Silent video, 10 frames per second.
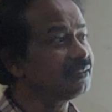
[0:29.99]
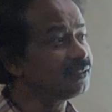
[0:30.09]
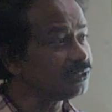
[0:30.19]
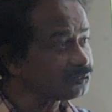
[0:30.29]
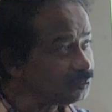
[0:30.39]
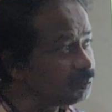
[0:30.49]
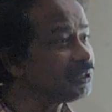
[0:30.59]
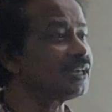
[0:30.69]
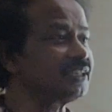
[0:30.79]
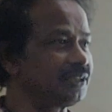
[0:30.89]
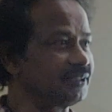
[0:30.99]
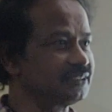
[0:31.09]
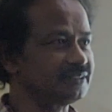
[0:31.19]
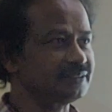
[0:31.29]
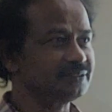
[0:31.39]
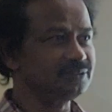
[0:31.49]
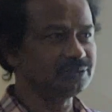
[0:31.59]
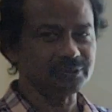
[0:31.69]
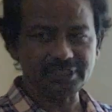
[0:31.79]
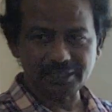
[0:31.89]
that also will be continuous.
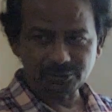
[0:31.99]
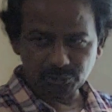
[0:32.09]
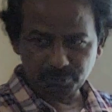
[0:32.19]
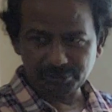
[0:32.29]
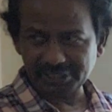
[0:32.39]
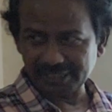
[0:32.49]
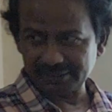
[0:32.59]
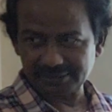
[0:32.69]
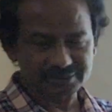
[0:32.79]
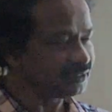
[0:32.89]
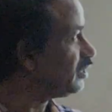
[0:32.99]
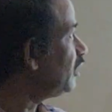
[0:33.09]
So there are two boundary conditions.